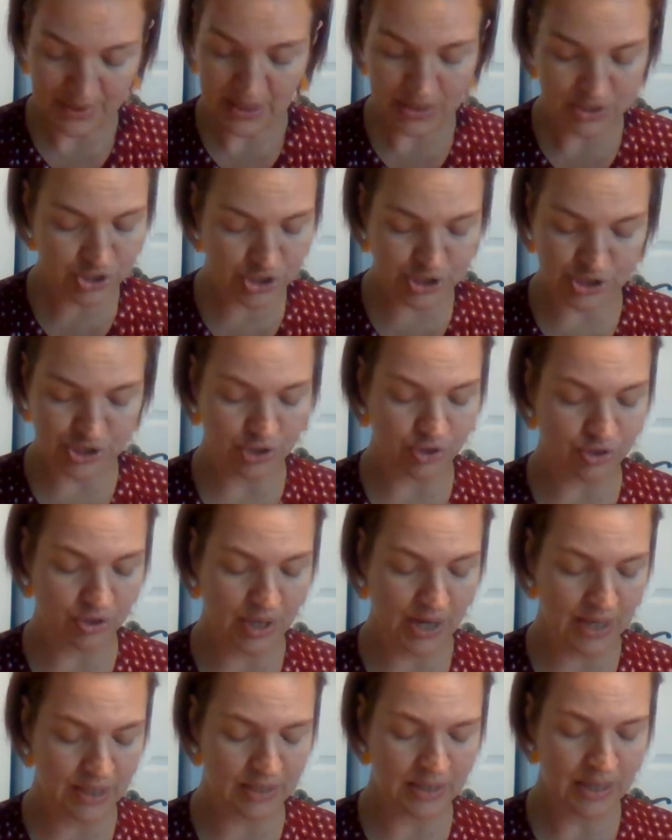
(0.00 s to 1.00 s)
She shook her
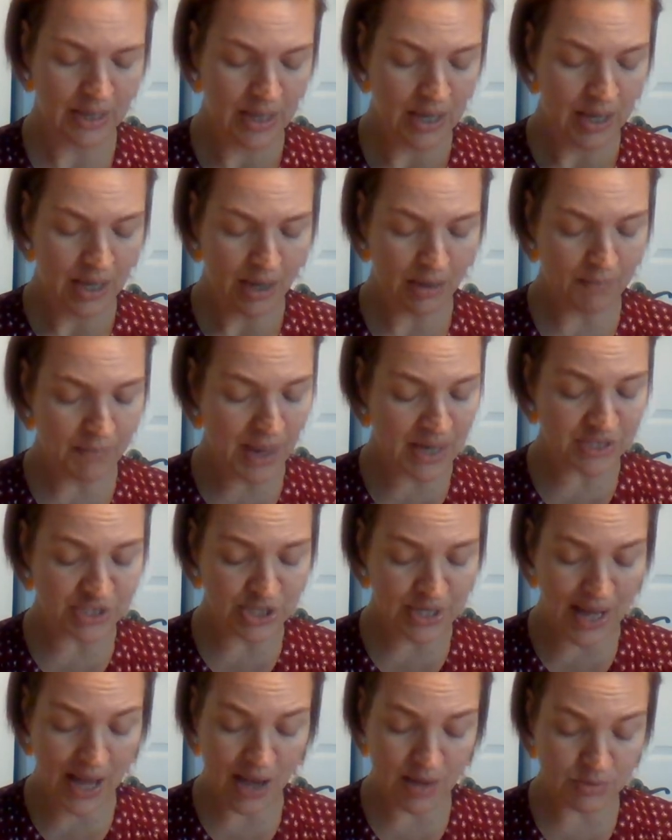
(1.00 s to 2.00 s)
head.
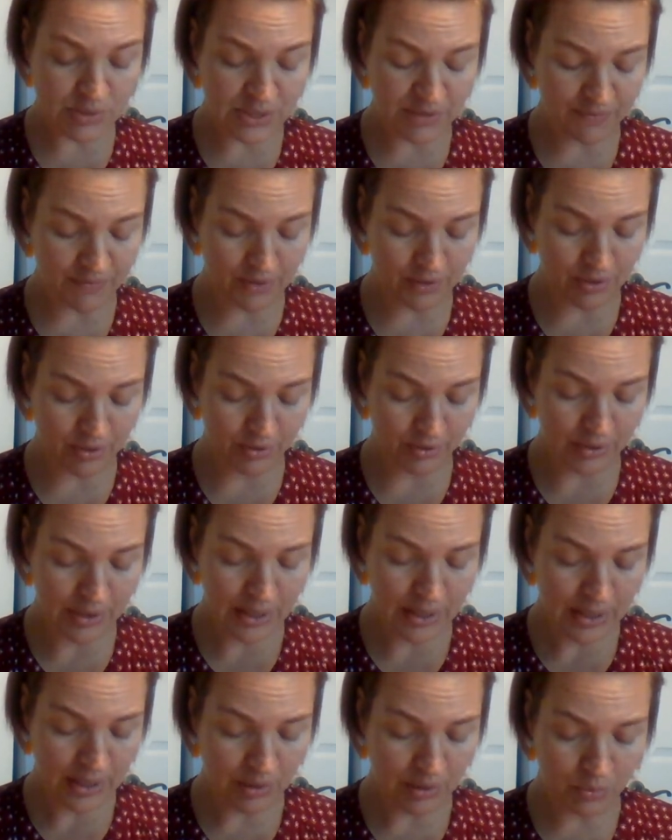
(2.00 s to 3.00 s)
"Imagine how difficult
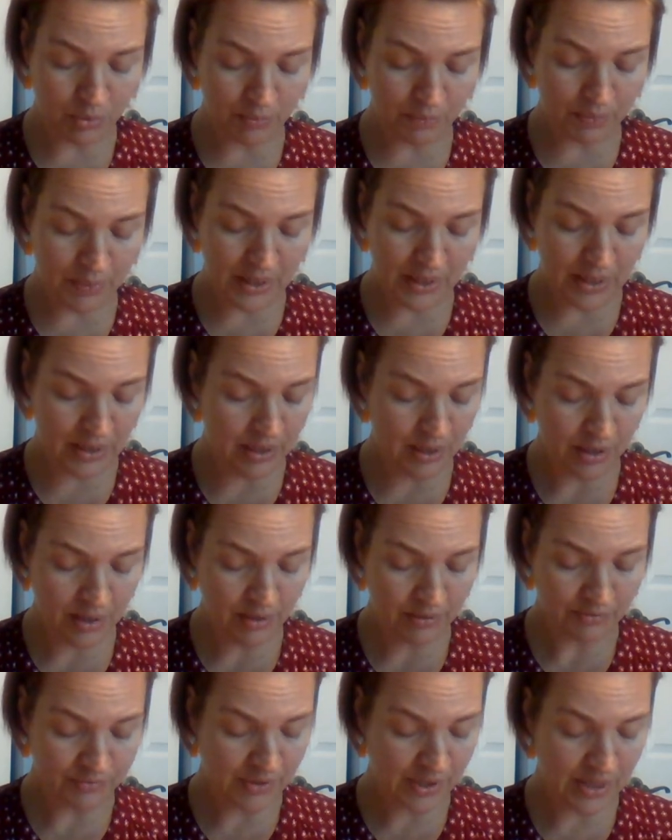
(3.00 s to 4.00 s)
it will be
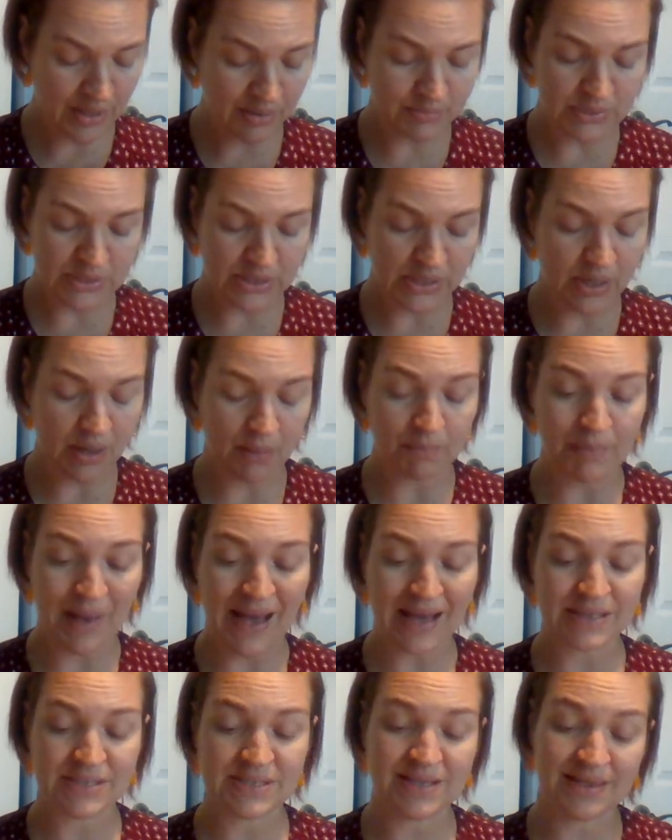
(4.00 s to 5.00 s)
for him to come
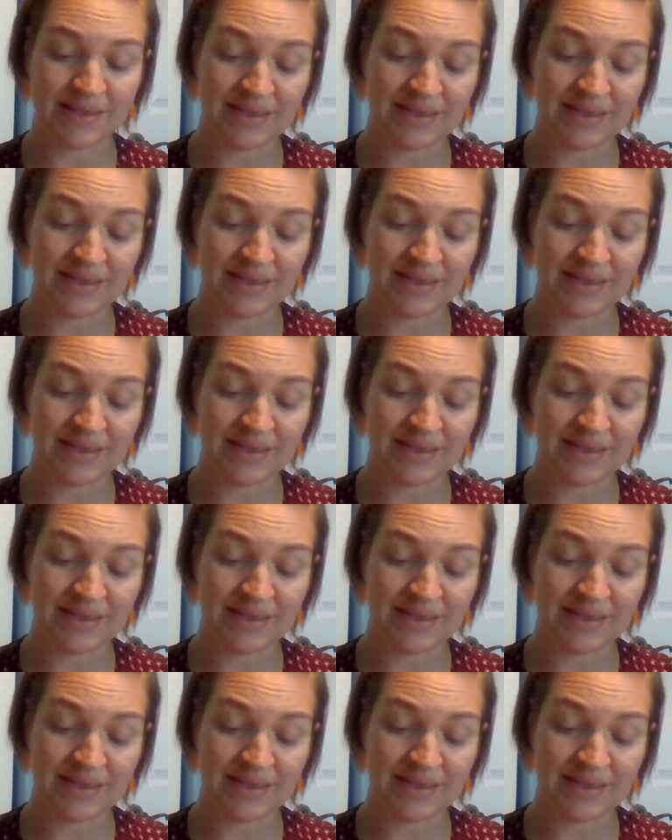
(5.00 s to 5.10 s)
back to